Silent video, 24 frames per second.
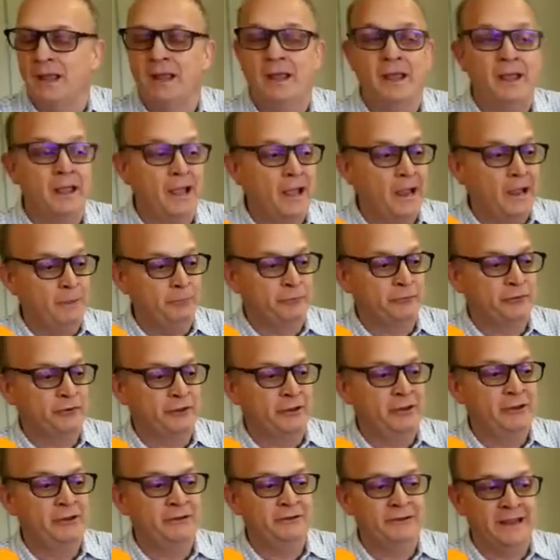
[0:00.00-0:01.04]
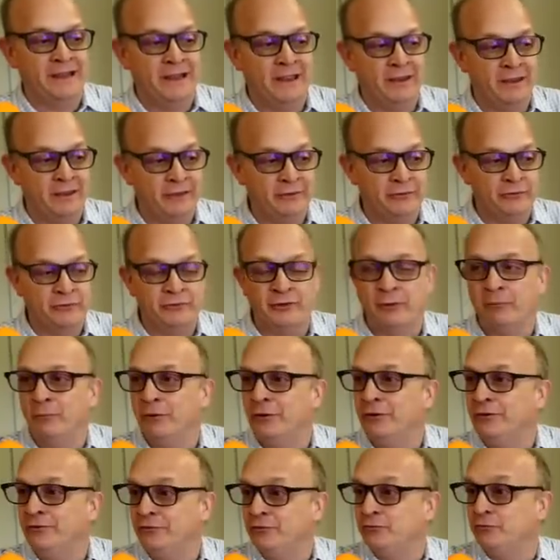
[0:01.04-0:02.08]
Absolutely. And as someone
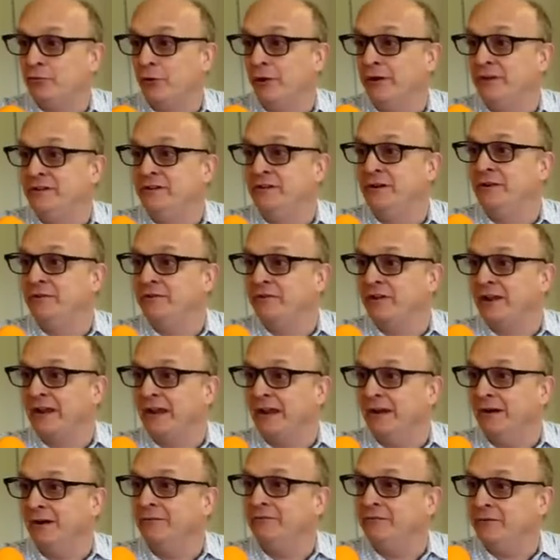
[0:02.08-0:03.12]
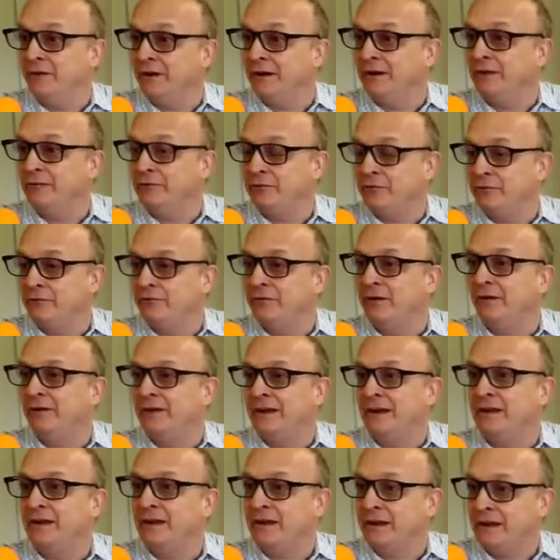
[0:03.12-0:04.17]
who's tried using it, I feel it was a
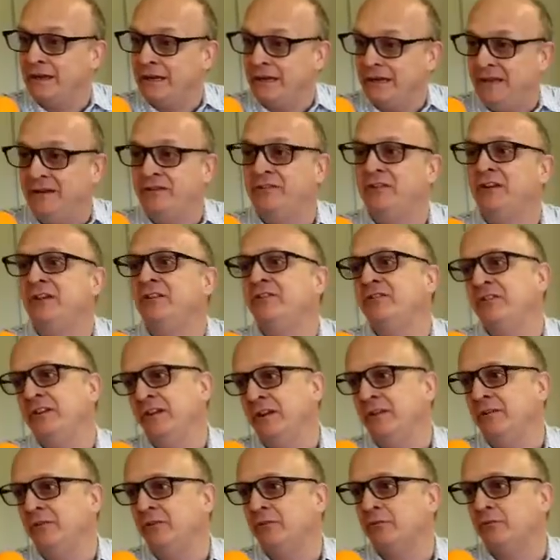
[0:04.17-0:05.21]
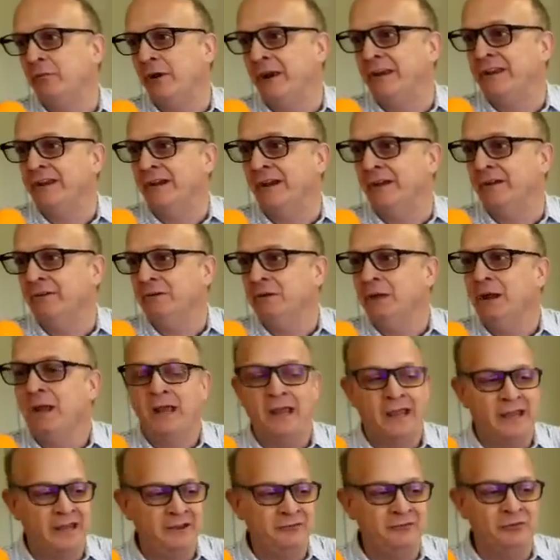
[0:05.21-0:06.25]
very easy to use radio.
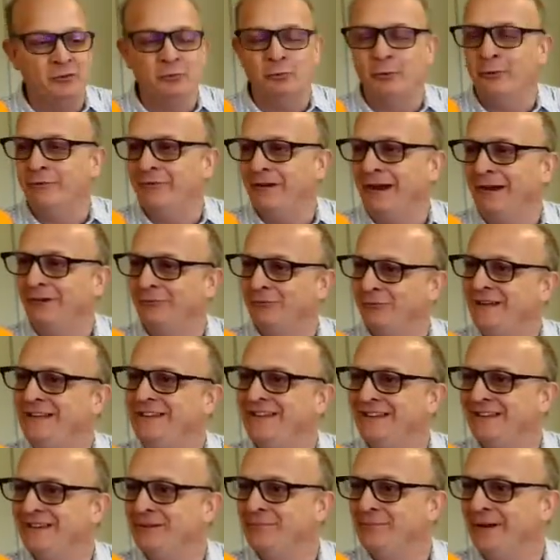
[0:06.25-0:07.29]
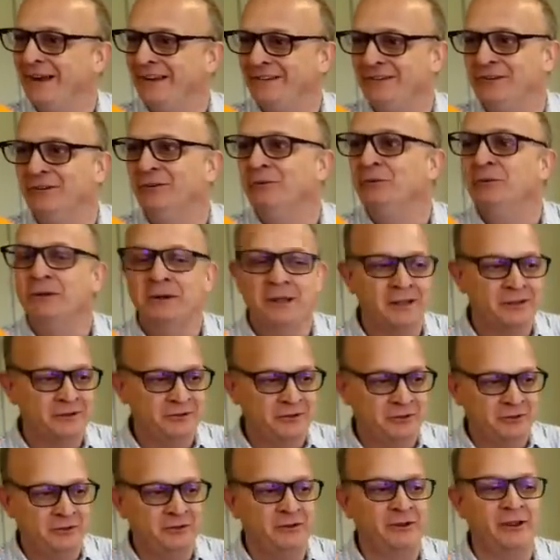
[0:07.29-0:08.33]
Even without reading the manual,
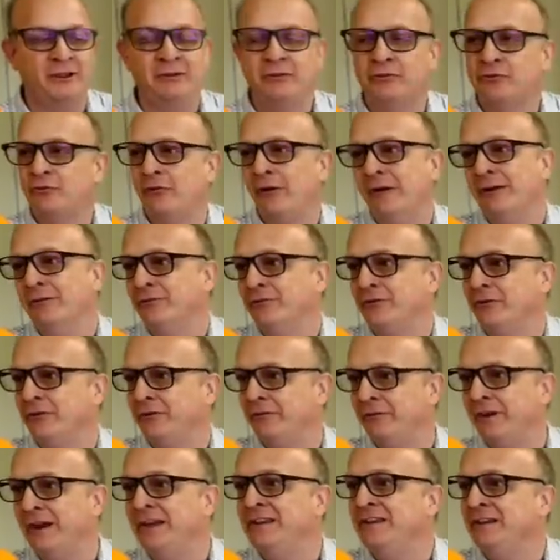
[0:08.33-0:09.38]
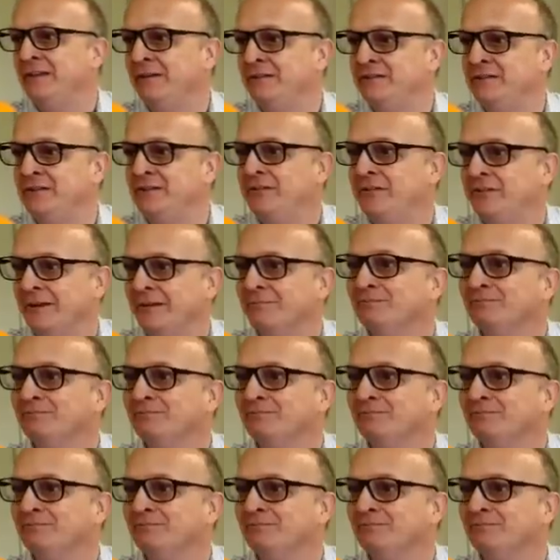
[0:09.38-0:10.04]
you can go straight onto the radio and use it.